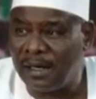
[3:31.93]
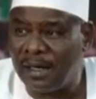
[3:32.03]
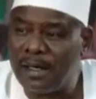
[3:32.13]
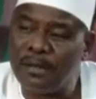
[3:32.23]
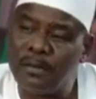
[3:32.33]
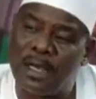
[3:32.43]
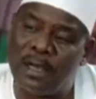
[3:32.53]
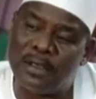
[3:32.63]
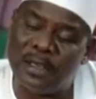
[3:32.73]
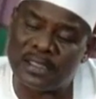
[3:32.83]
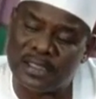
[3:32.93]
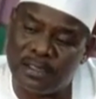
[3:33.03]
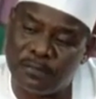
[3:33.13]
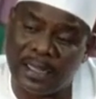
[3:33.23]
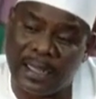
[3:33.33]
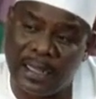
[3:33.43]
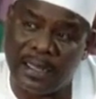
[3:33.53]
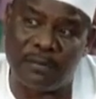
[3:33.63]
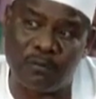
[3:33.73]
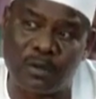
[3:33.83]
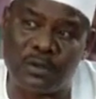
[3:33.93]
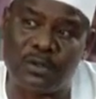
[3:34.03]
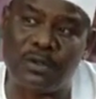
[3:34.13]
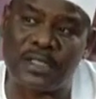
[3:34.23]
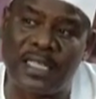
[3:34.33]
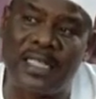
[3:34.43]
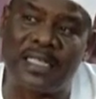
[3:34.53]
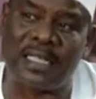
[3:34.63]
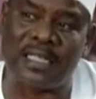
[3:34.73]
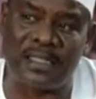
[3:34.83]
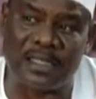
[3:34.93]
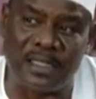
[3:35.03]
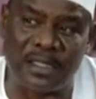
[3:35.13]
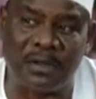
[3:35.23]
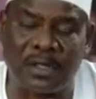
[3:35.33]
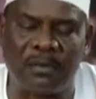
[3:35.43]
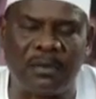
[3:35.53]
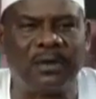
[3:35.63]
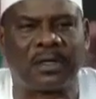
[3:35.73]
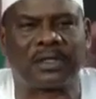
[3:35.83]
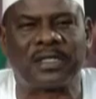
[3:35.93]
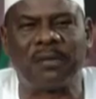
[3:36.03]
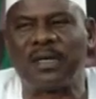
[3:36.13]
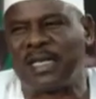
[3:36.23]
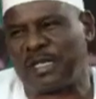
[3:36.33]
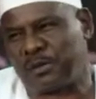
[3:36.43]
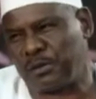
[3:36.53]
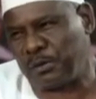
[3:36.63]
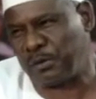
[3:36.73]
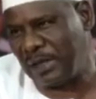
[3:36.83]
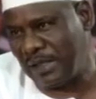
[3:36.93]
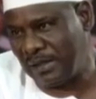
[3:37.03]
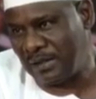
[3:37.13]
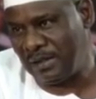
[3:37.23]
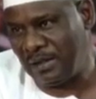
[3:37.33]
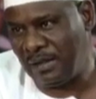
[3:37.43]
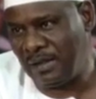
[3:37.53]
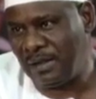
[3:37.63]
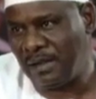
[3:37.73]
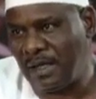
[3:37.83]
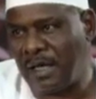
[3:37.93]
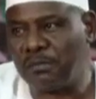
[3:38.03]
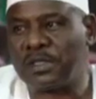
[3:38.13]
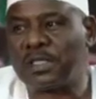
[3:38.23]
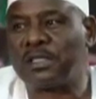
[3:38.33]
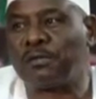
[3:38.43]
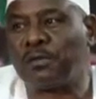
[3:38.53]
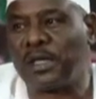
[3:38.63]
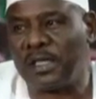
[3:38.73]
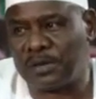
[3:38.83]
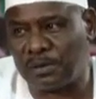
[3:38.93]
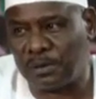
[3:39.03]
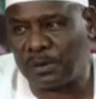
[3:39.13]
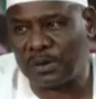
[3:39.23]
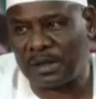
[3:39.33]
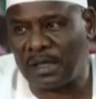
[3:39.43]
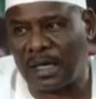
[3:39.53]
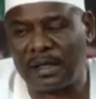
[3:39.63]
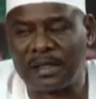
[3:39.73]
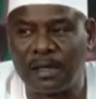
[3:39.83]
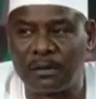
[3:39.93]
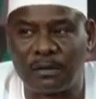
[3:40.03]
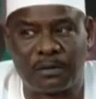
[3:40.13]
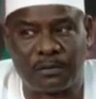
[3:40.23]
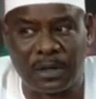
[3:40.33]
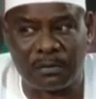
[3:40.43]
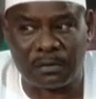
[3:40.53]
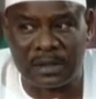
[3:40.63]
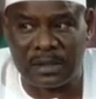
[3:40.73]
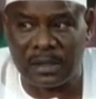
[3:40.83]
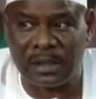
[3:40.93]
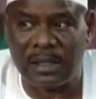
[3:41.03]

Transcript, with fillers: Hey, you are yourself again because you say it as it is and you come. Look, somebody has to do this. I'm 64 years old. I thank God for everything.